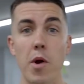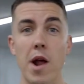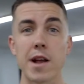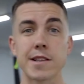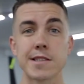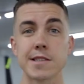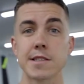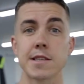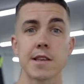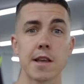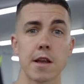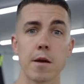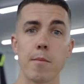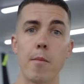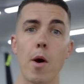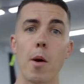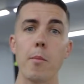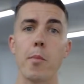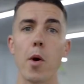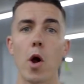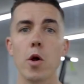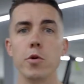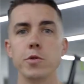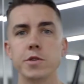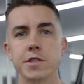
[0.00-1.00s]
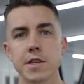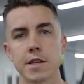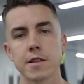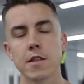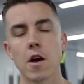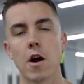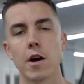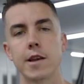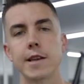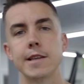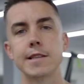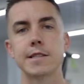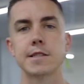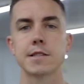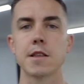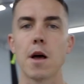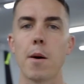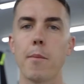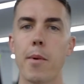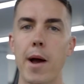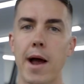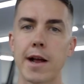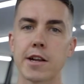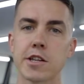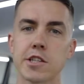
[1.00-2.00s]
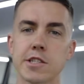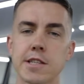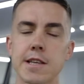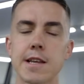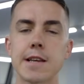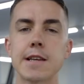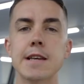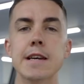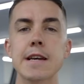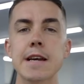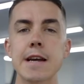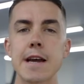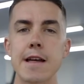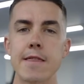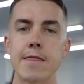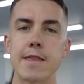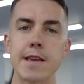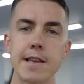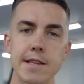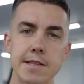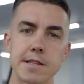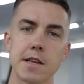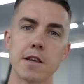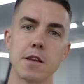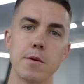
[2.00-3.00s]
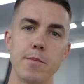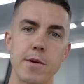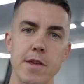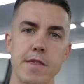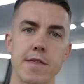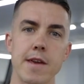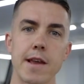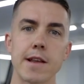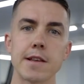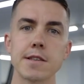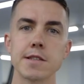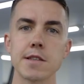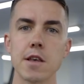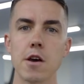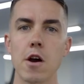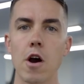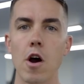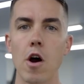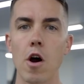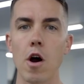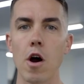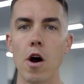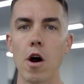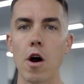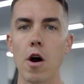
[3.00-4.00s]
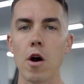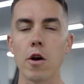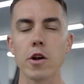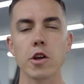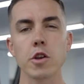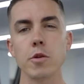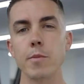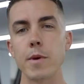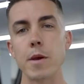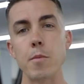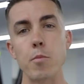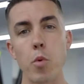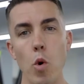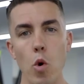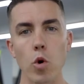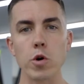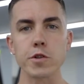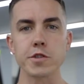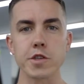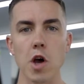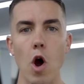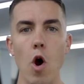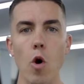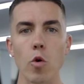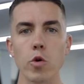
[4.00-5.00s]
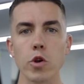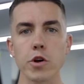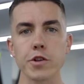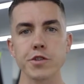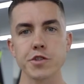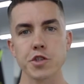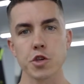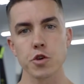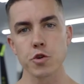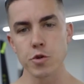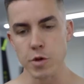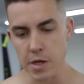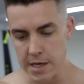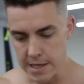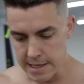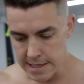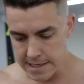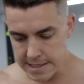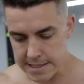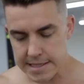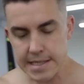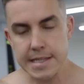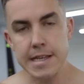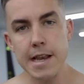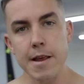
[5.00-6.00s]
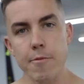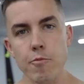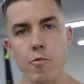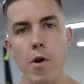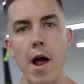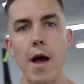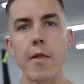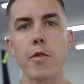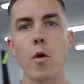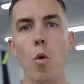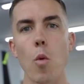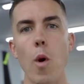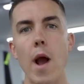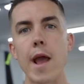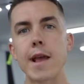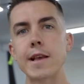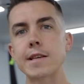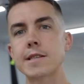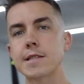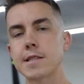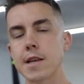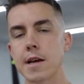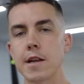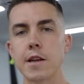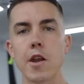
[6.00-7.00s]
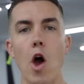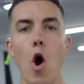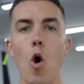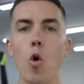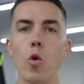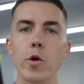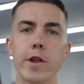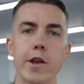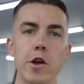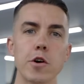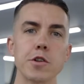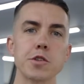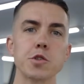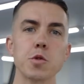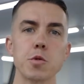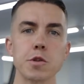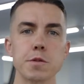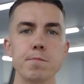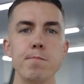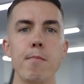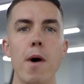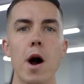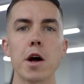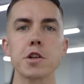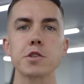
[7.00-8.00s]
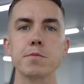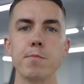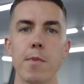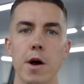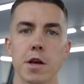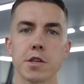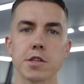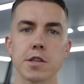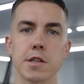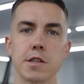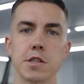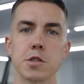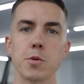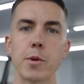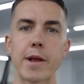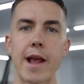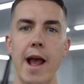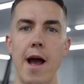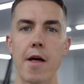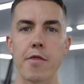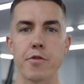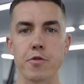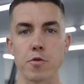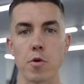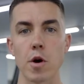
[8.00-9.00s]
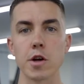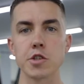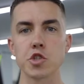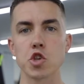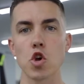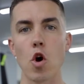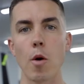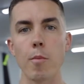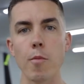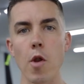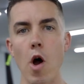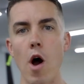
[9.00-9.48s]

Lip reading: practicing and my posing that I need to start practicing, these are going to be things that are going to be important to hold on to. Slim around the waist and holding on to as much muscle as we can through our top